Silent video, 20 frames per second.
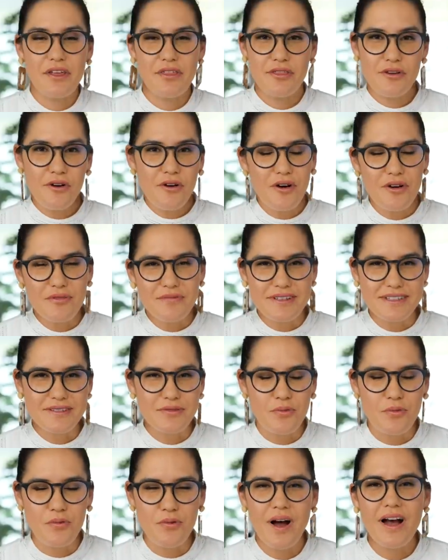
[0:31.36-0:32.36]
I thought was,
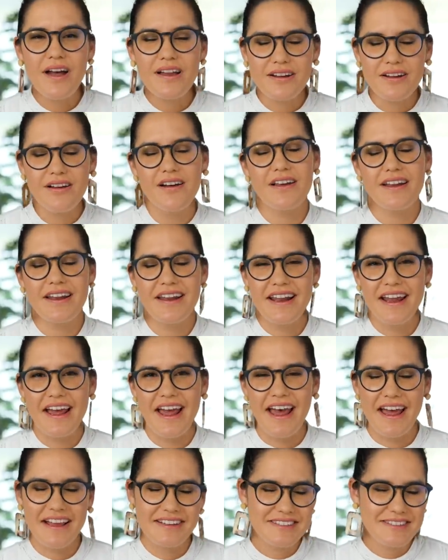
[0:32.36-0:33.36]
why not
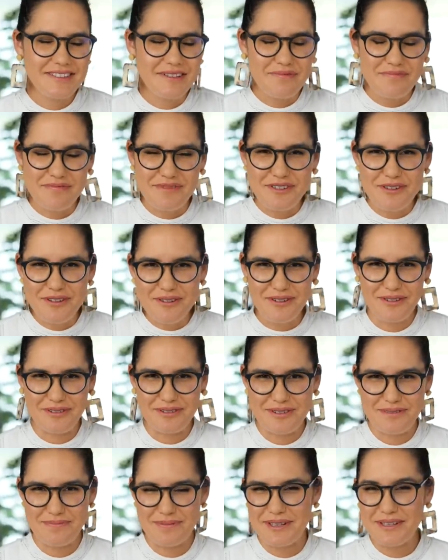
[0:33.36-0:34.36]
add some
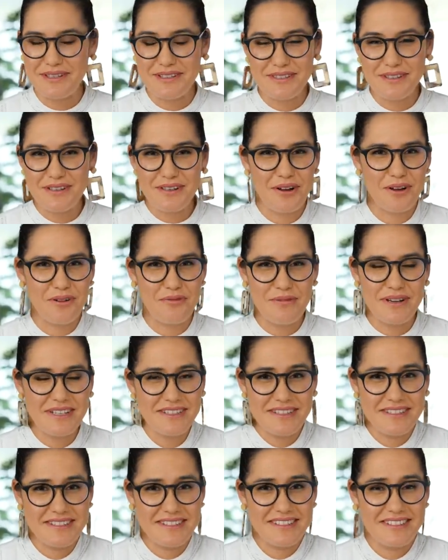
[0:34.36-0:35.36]
noodles because you know we
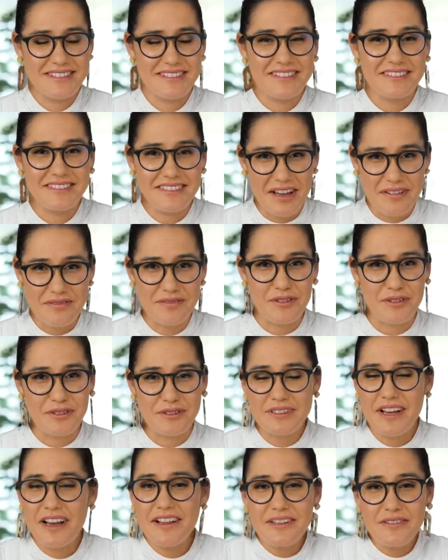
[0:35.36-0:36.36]
just love
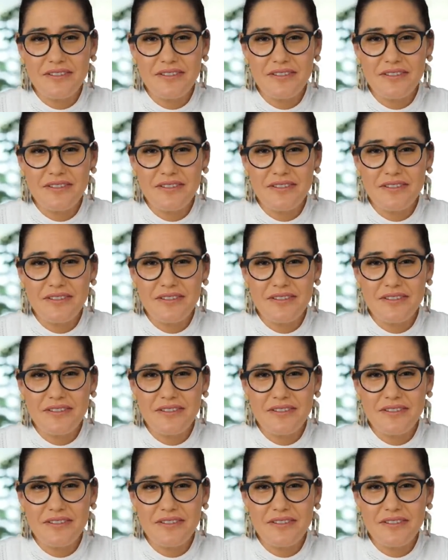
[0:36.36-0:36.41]
noodles i